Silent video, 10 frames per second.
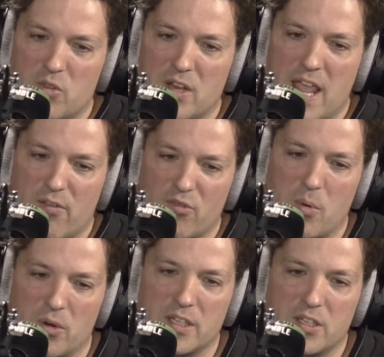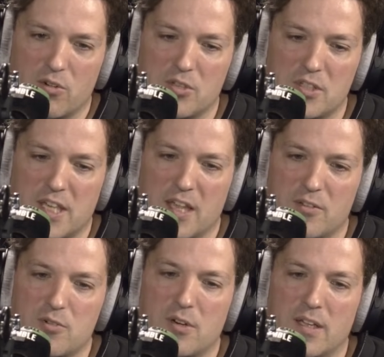that everybody across the
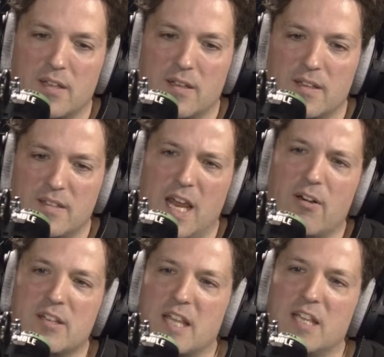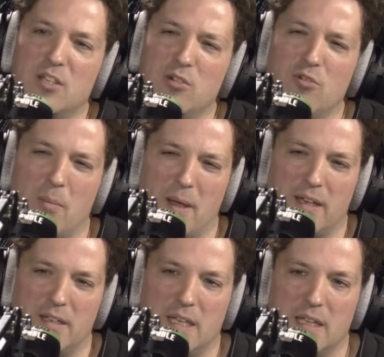country, dare I say Europe,
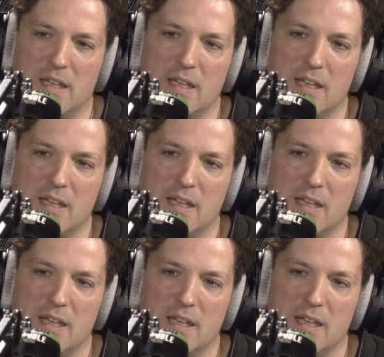Andy,